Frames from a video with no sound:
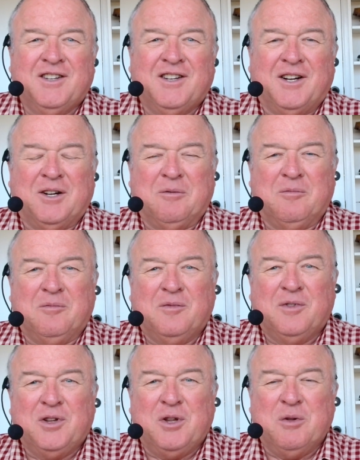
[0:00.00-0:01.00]
Um,
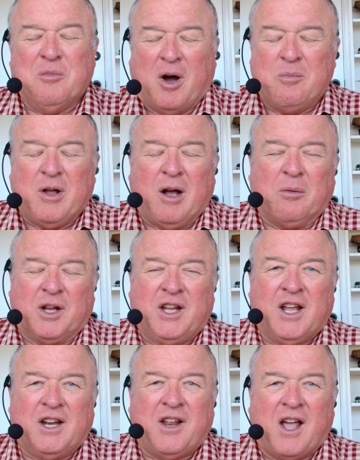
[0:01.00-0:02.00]
you might be able to
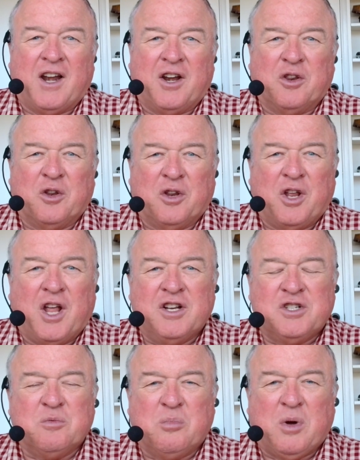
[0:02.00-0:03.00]
get down into the
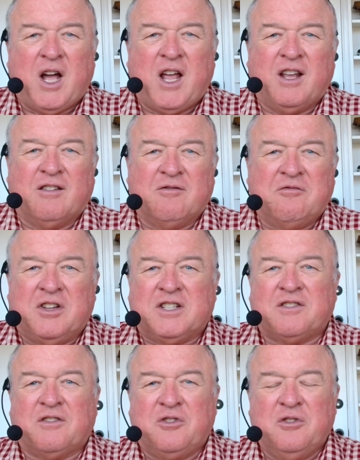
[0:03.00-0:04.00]
engine bay and
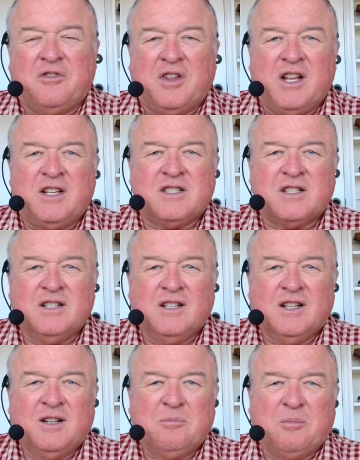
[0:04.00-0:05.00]
fix a few things,
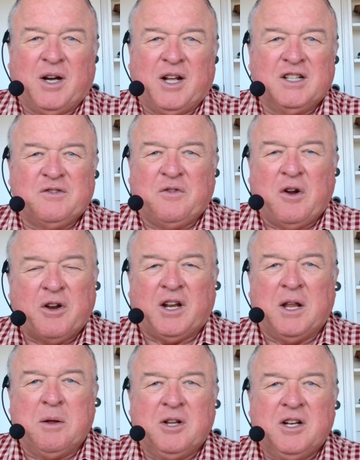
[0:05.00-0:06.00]
but it's very
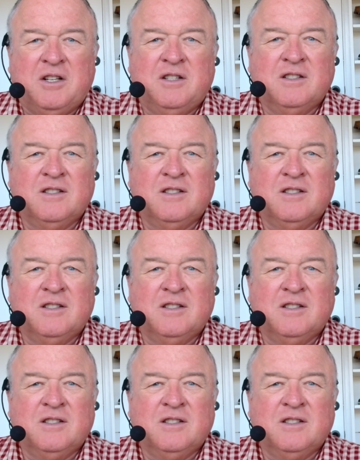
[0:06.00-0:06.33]
limited.